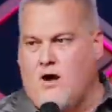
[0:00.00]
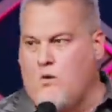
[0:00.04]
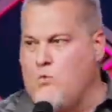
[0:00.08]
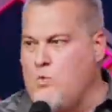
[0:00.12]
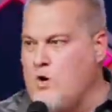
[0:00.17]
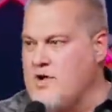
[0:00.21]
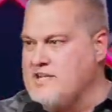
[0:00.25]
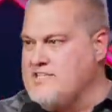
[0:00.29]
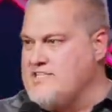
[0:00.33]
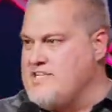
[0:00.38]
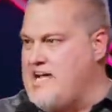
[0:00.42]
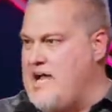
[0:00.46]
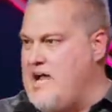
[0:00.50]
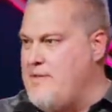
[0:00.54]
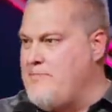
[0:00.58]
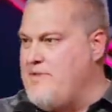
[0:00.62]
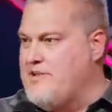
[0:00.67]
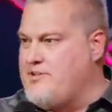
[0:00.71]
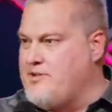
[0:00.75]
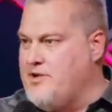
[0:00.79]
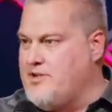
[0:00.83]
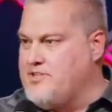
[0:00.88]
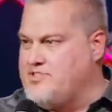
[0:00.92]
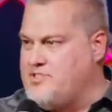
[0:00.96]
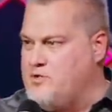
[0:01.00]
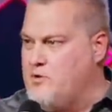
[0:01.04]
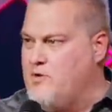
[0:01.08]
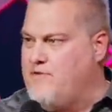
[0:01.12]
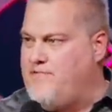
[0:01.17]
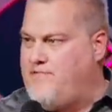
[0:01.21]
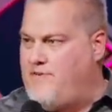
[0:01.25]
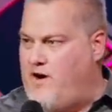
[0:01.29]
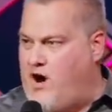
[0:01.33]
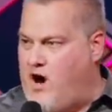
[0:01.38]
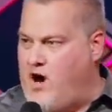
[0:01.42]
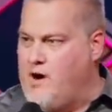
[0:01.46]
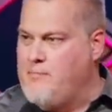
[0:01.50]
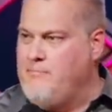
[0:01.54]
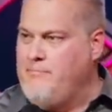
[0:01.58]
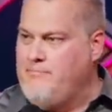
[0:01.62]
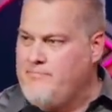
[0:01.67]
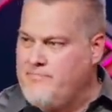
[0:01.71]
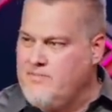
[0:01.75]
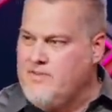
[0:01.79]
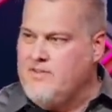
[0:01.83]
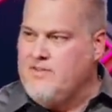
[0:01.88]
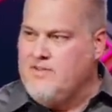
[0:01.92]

Uh, one time they took us to a farm.